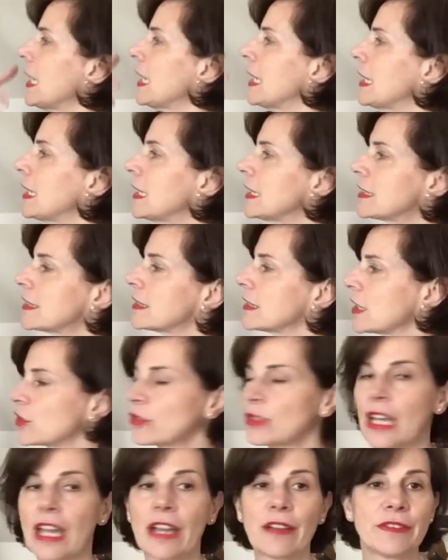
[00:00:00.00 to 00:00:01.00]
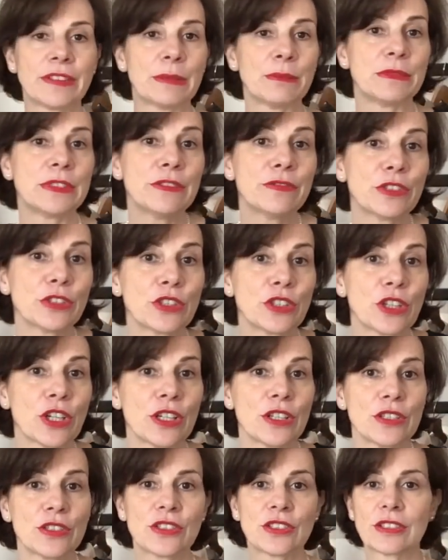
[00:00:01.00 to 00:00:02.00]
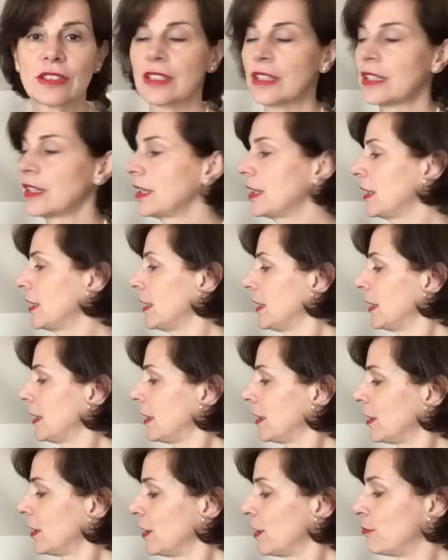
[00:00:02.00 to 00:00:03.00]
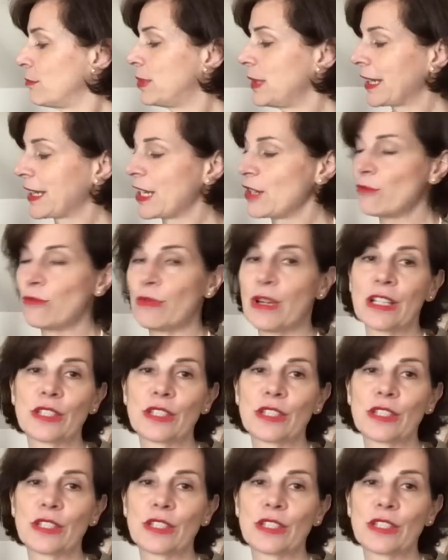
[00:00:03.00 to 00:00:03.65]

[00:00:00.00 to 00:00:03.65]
it's nice to have them in different colors. Black and white,